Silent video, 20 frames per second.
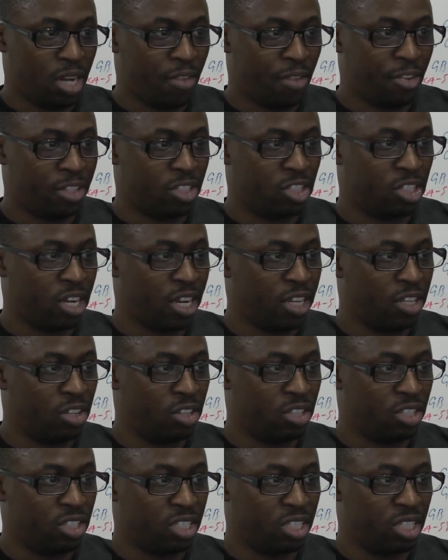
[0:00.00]
On the left hand
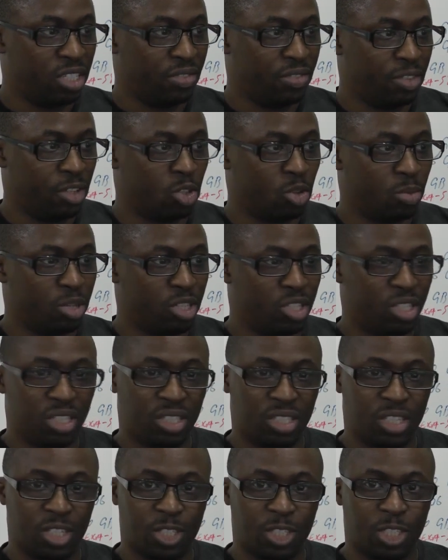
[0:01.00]
side, you're going to see the
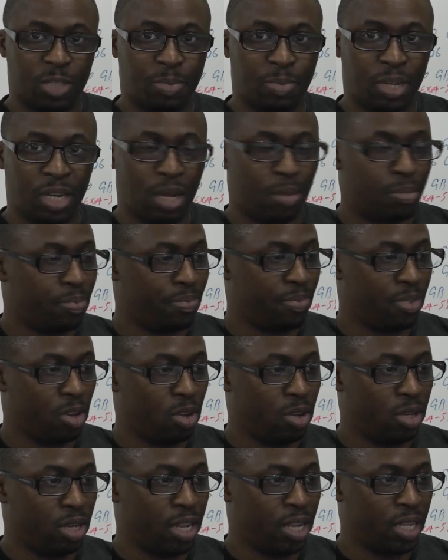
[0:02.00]
virtual machine start to spin
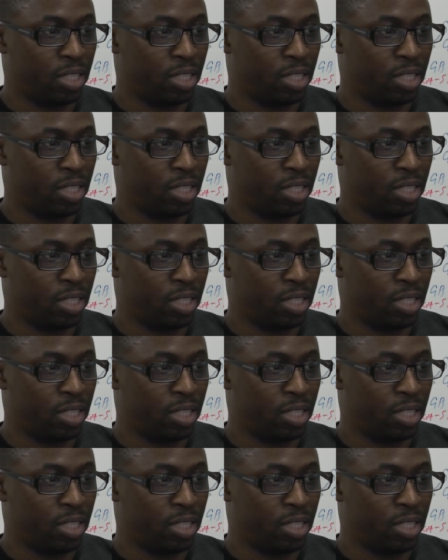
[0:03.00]
up.